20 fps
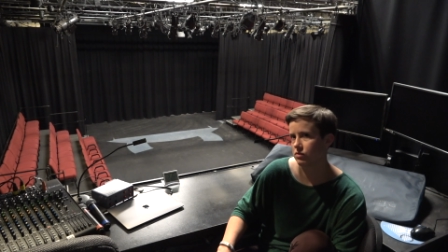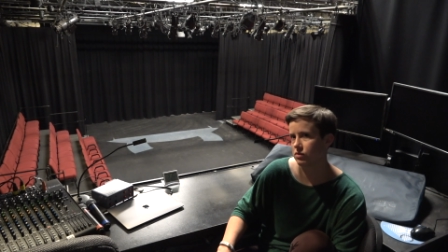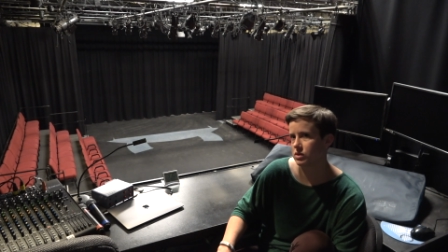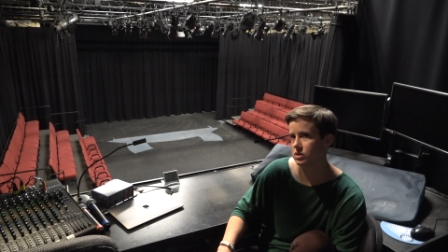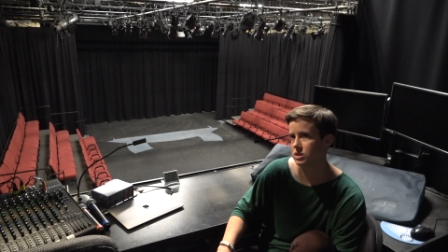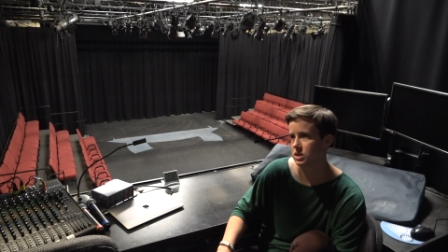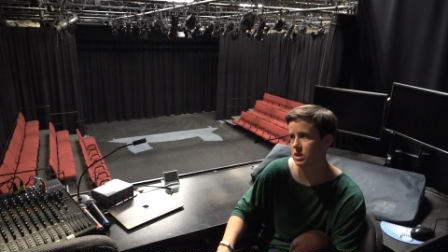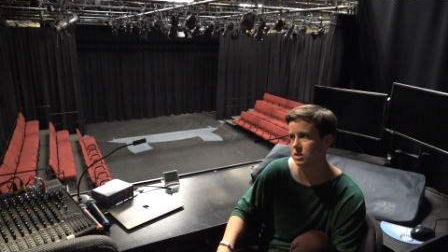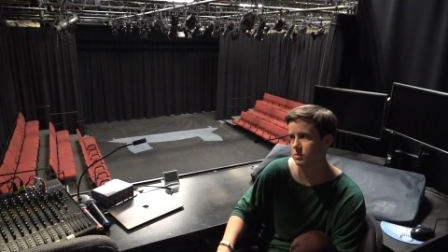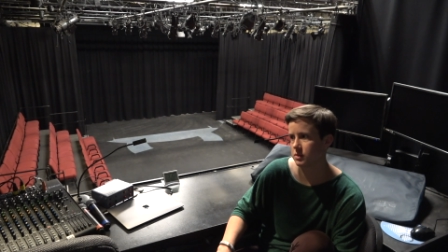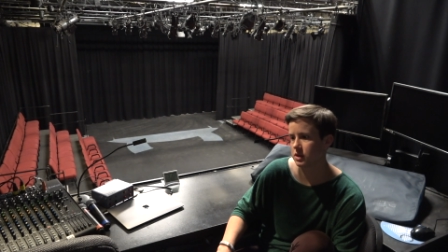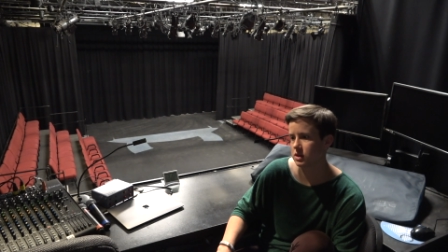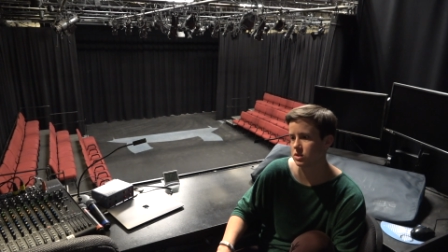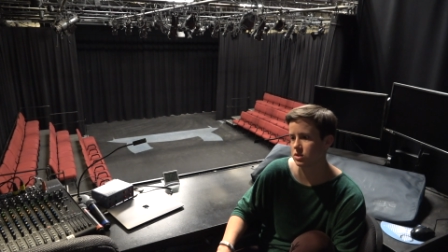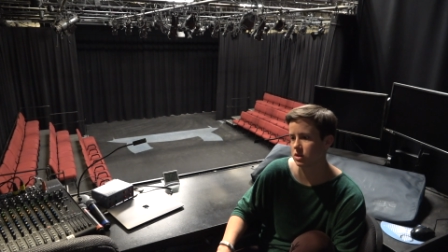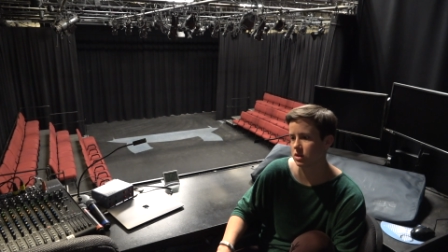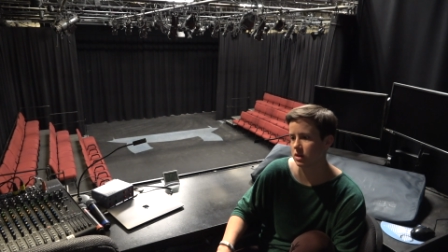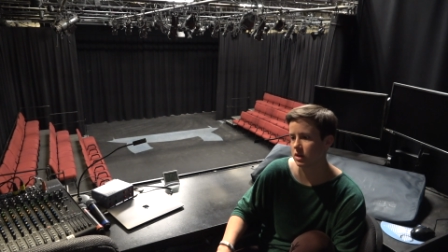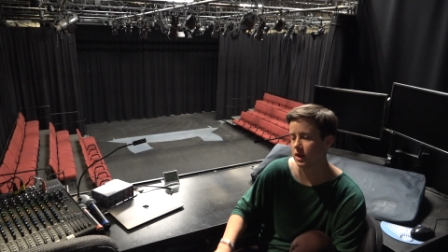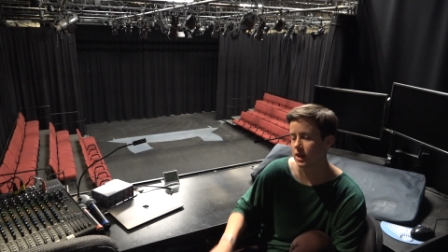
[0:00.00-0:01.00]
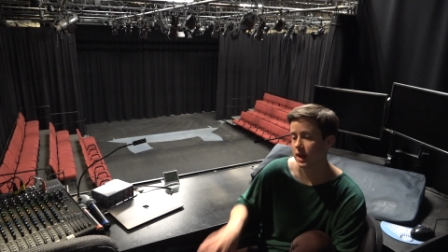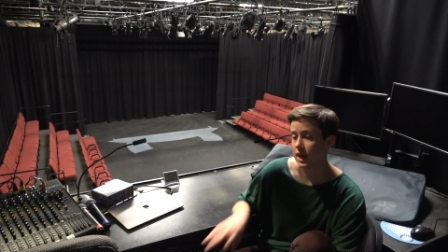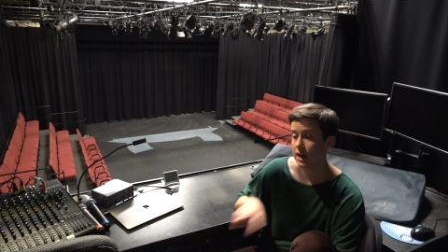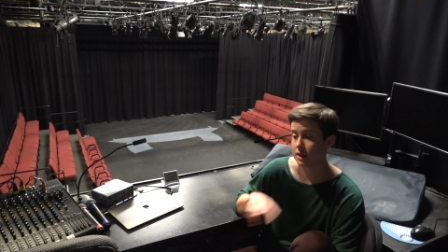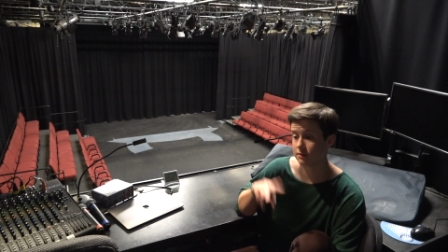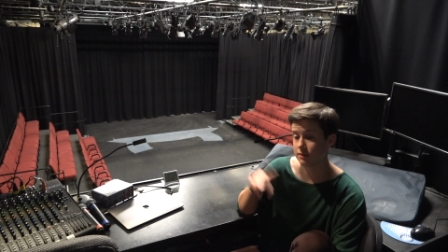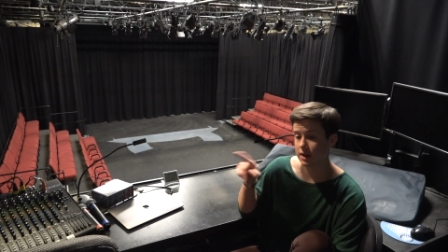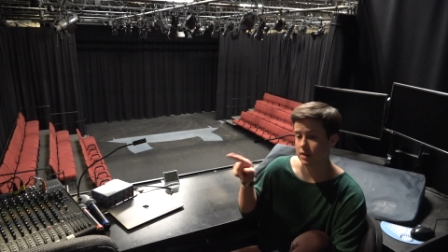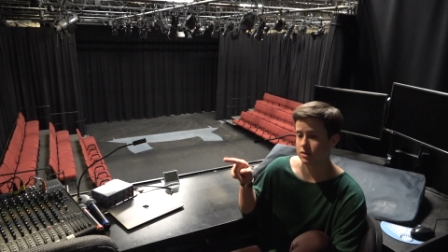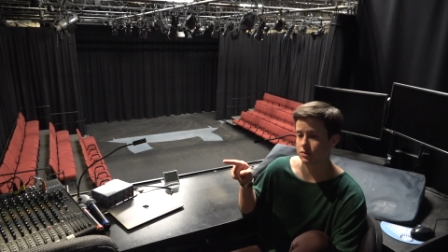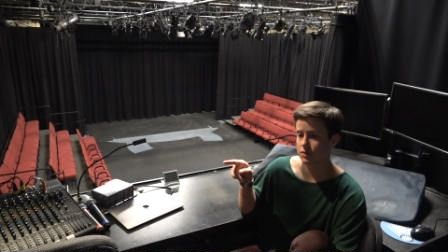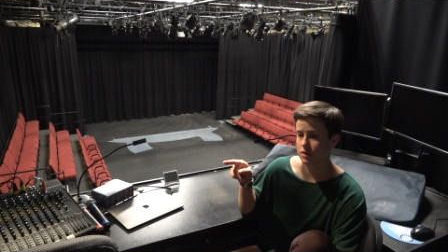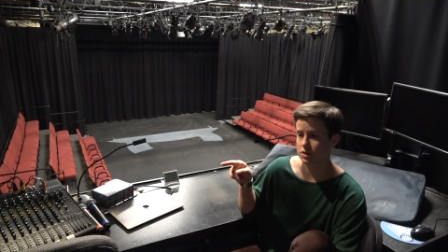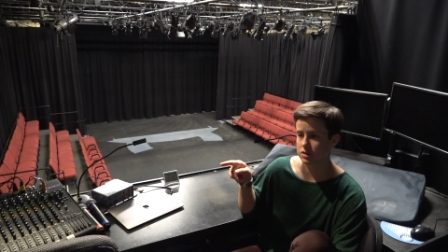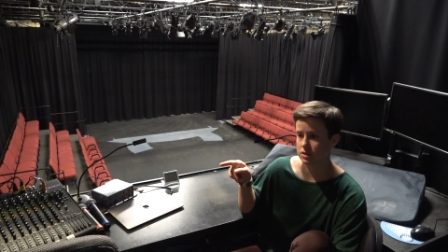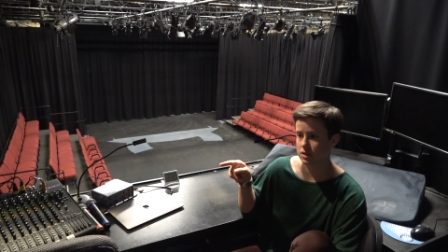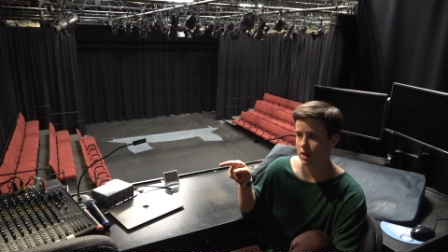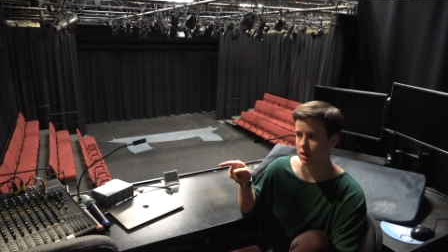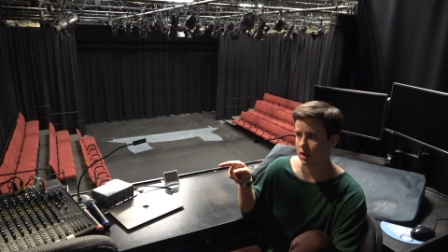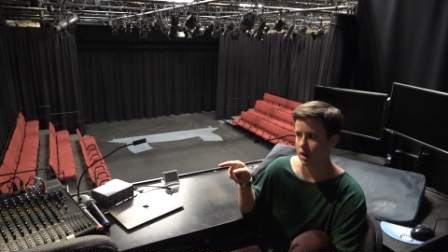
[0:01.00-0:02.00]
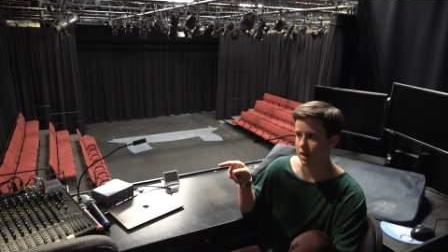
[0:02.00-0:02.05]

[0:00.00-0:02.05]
for a stage manager, and vice versa.